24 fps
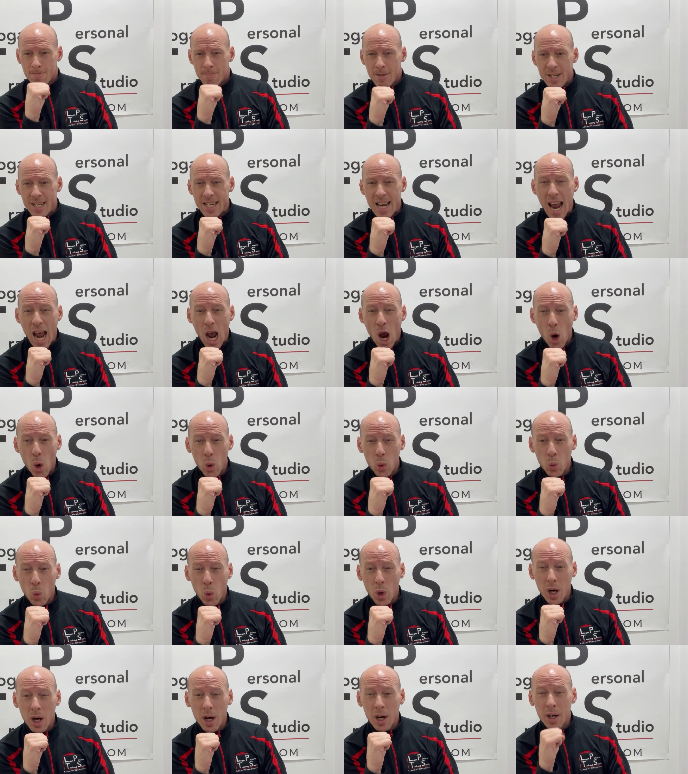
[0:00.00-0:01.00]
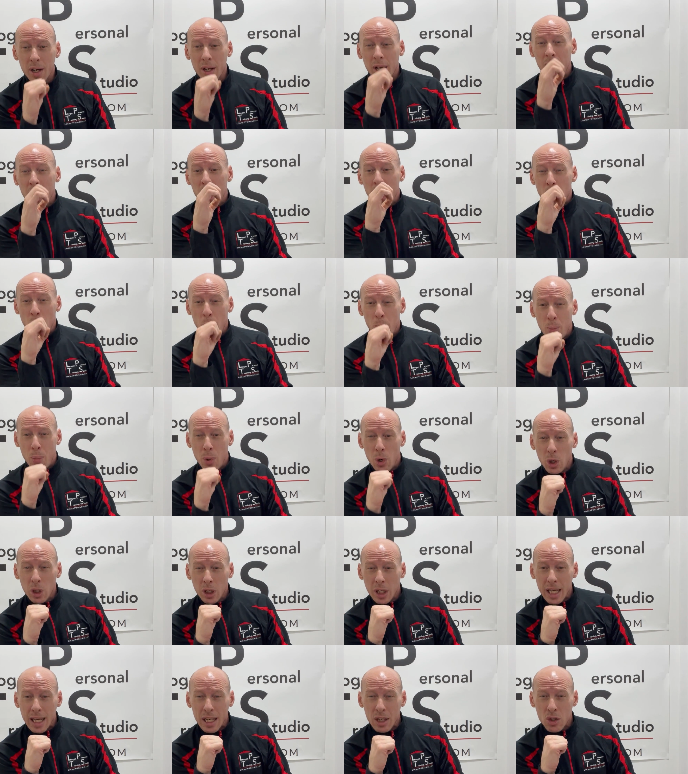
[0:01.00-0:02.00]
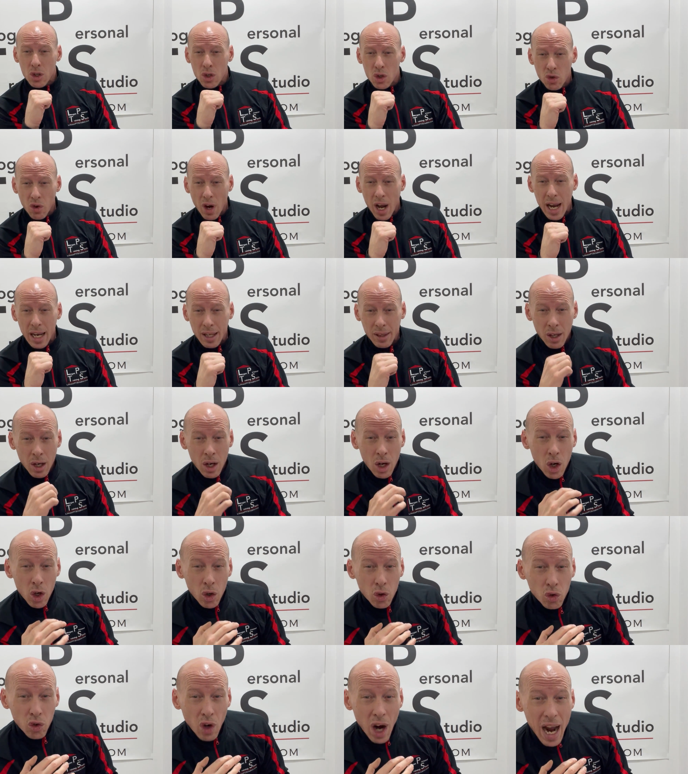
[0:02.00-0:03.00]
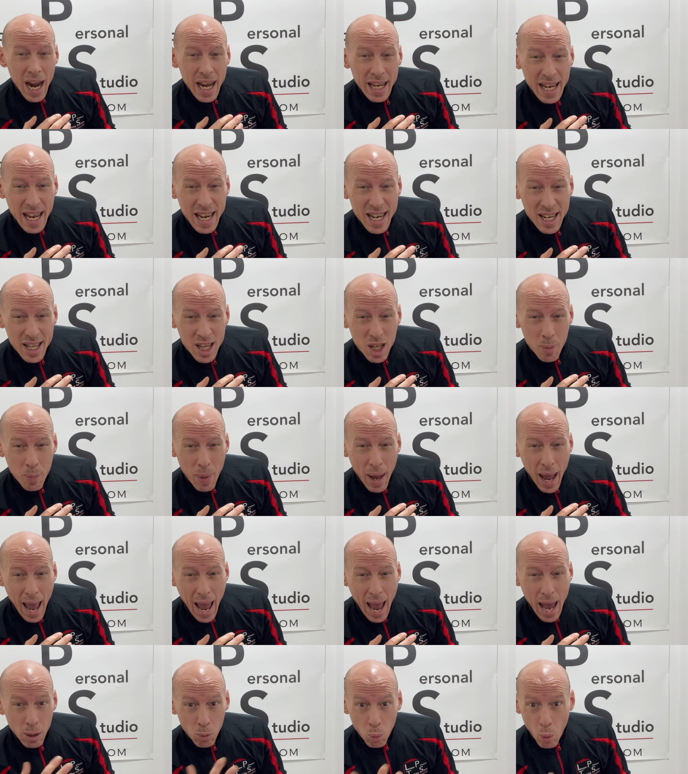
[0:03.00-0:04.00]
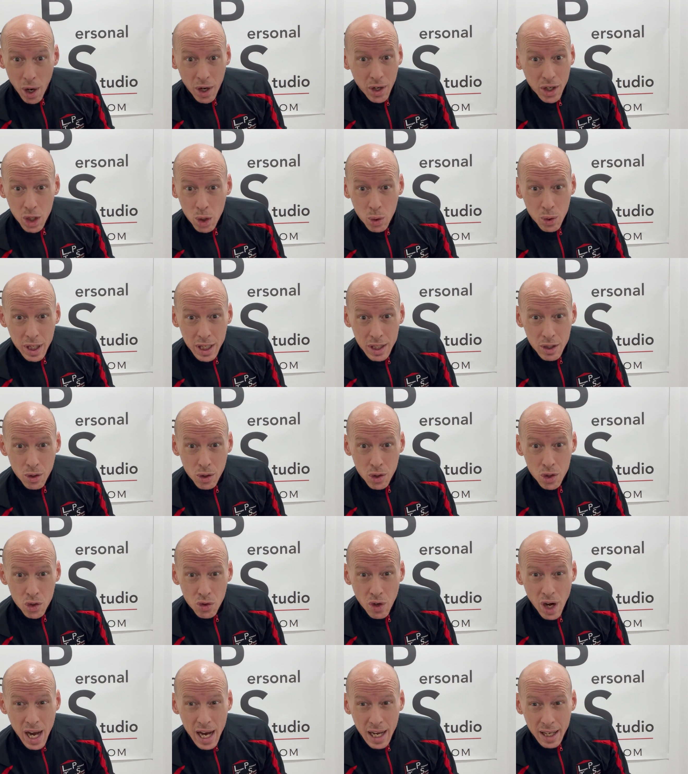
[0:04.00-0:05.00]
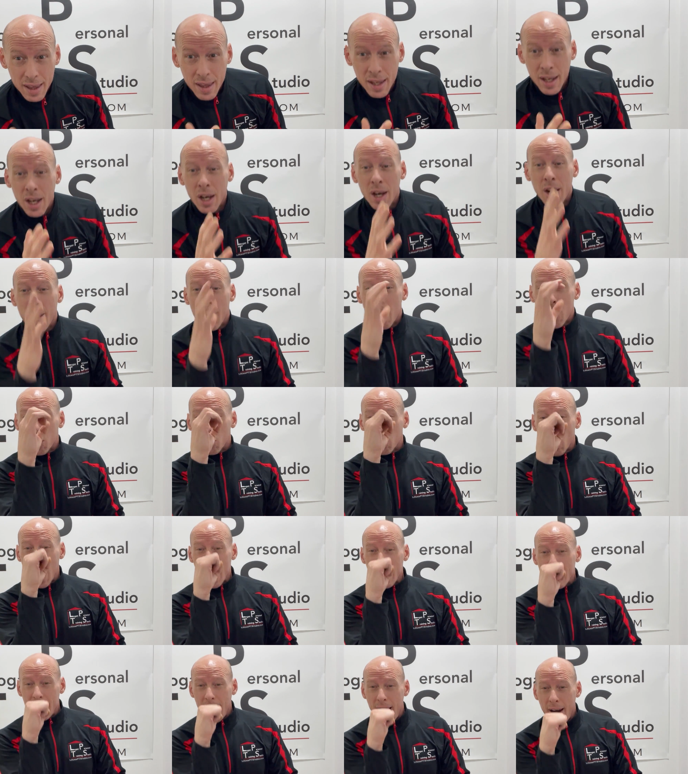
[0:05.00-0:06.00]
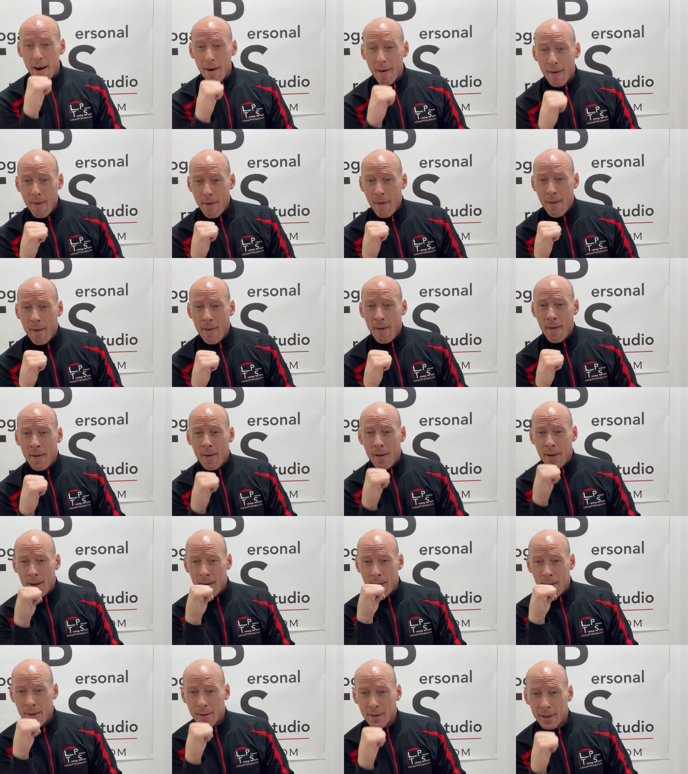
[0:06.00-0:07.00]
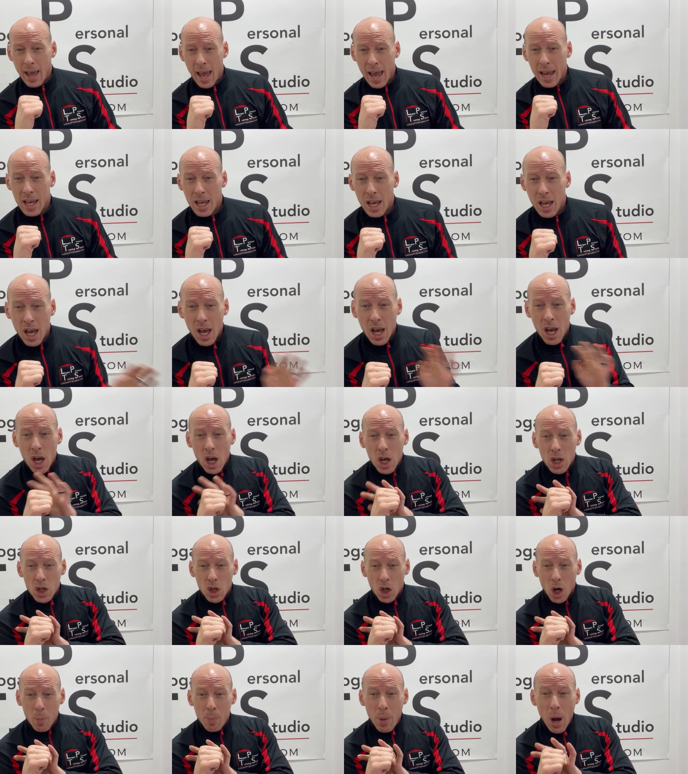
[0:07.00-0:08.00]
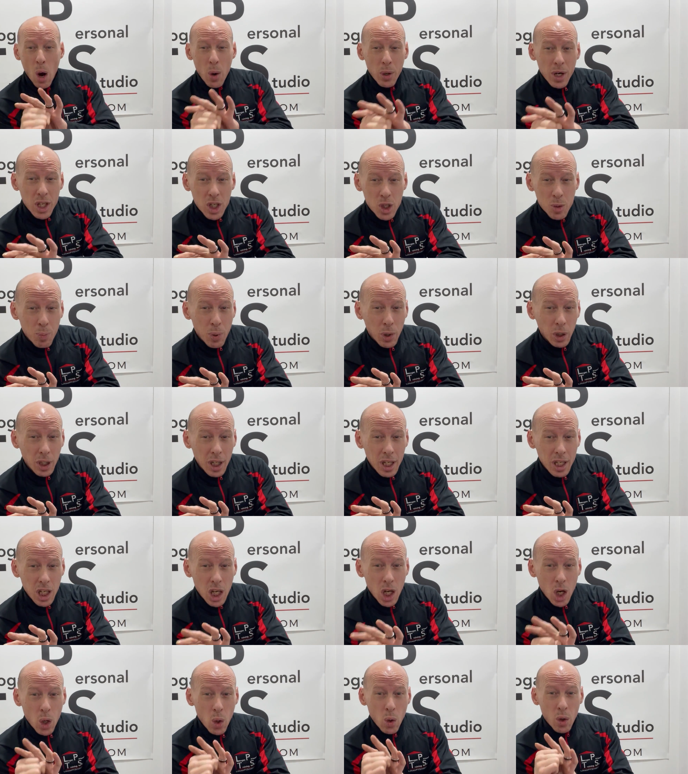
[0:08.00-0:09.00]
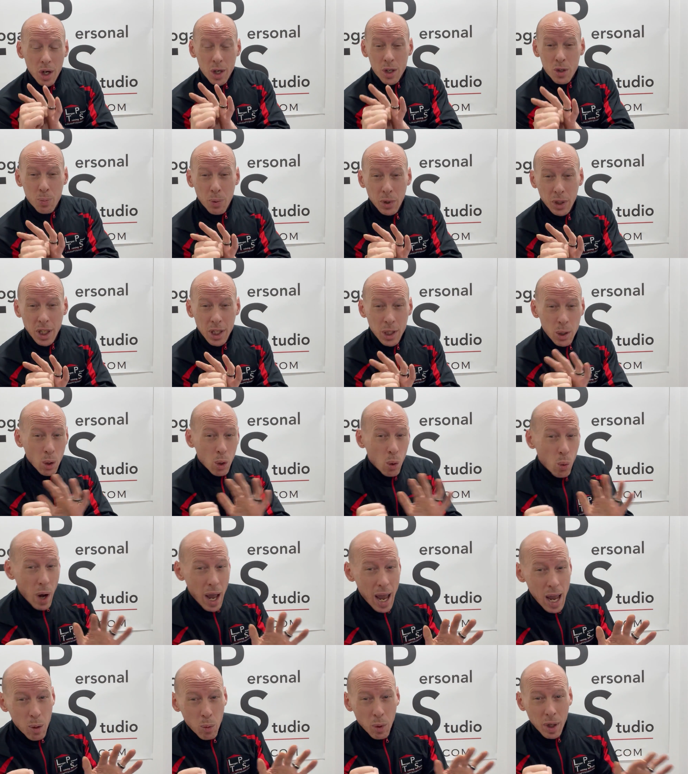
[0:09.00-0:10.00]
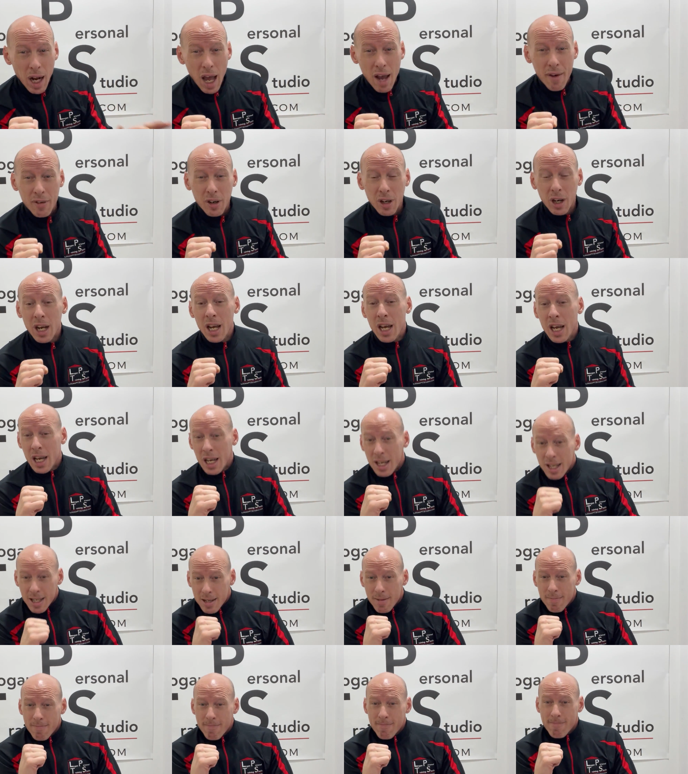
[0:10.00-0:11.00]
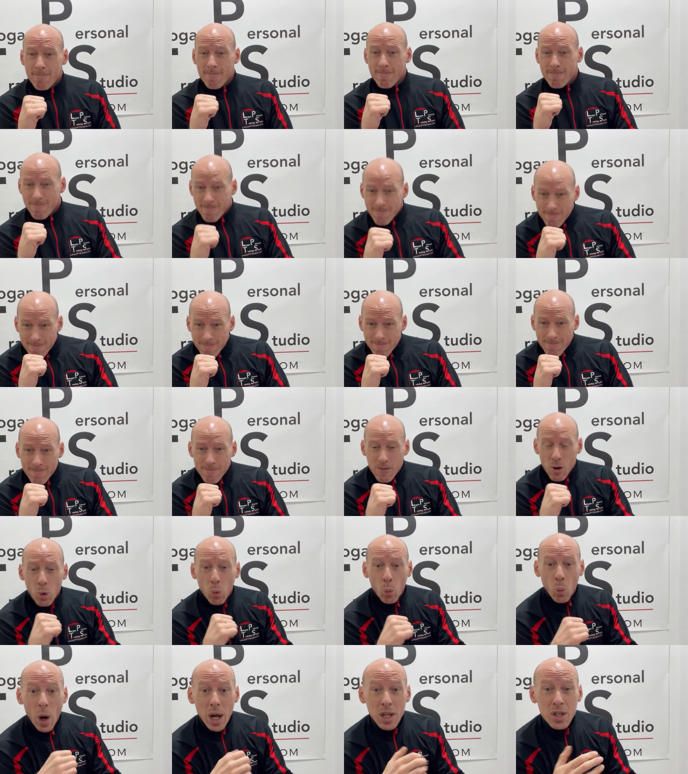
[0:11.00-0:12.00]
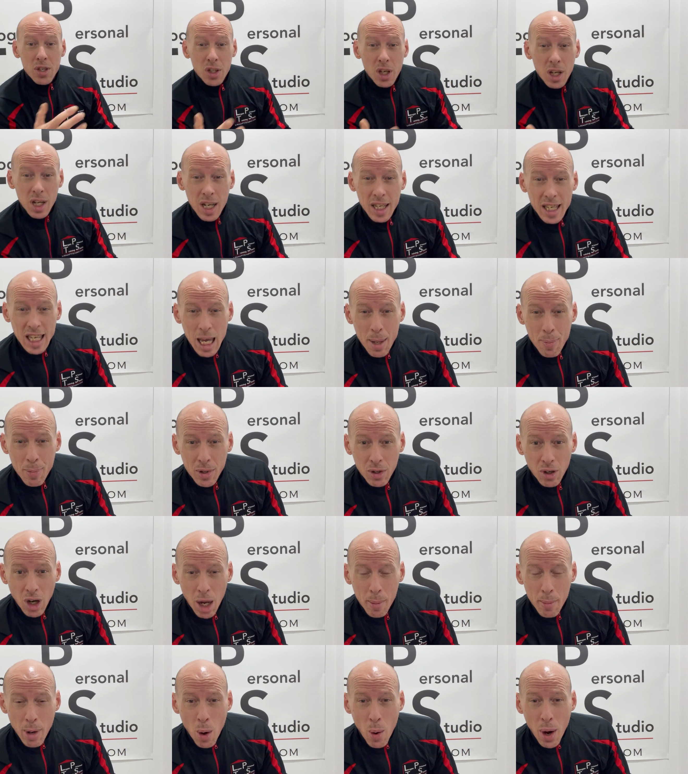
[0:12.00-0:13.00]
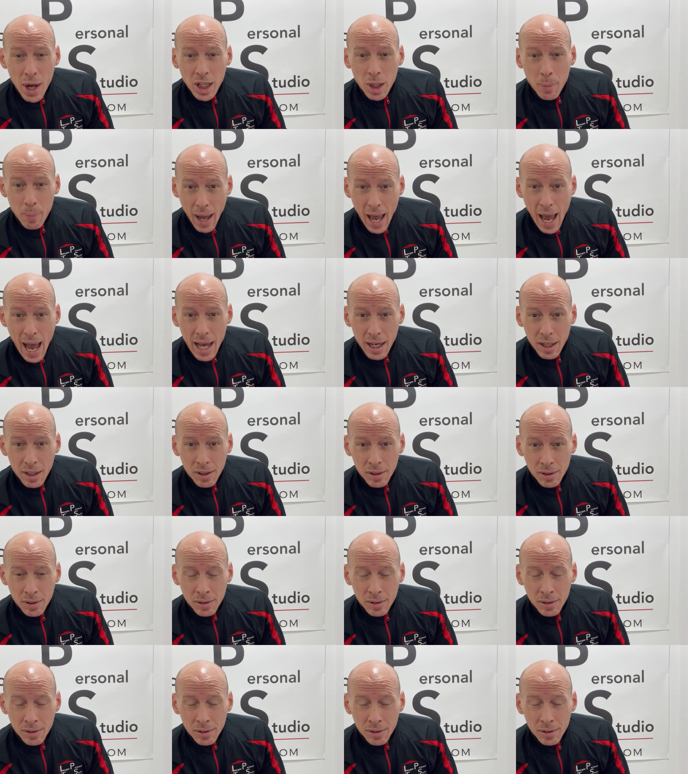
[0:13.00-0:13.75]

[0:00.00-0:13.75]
Downward pulling strength right into the pad. Where do you need your strength? Right there. Okay? Your opponent's pulling you or he's pulling you away, whatever. What's going to keep your elbow on the pad?